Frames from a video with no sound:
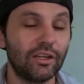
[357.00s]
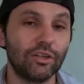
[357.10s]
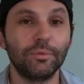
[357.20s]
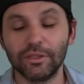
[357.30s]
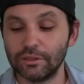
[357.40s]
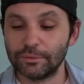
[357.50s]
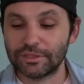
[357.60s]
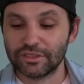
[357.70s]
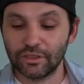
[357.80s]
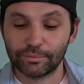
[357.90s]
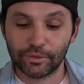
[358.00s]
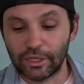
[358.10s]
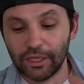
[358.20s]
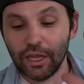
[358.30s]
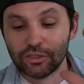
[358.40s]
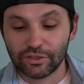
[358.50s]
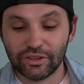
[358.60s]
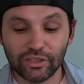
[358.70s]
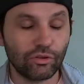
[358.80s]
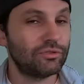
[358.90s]
it could be a little bit slippery. So I
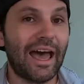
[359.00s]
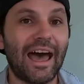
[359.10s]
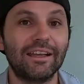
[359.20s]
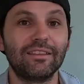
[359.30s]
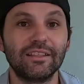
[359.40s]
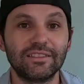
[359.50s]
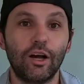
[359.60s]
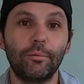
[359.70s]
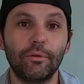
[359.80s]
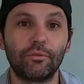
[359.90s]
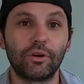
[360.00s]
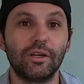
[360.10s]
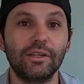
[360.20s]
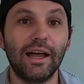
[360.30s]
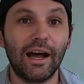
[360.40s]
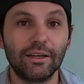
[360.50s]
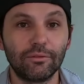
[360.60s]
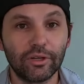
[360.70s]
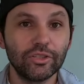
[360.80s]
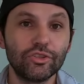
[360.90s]
think those added things help it for a
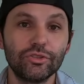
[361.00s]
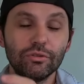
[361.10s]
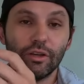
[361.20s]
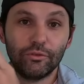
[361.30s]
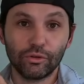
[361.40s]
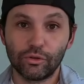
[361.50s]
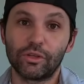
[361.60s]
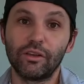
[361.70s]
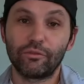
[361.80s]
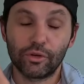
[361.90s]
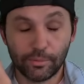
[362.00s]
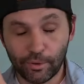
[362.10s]
non-running shoe if you're looking for your